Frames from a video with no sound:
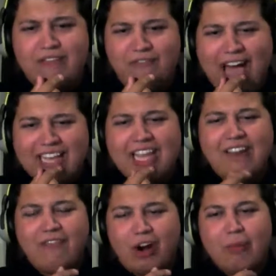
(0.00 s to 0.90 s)
The fact that
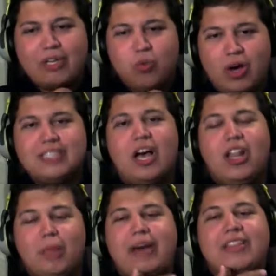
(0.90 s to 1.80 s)
it very much was
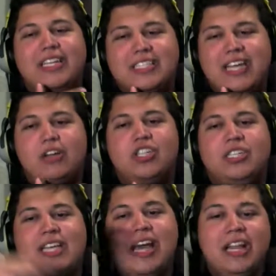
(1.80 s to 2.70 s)
all about the nostalgia
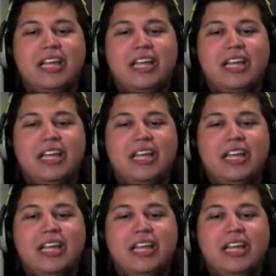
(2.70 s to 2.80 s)
teasing.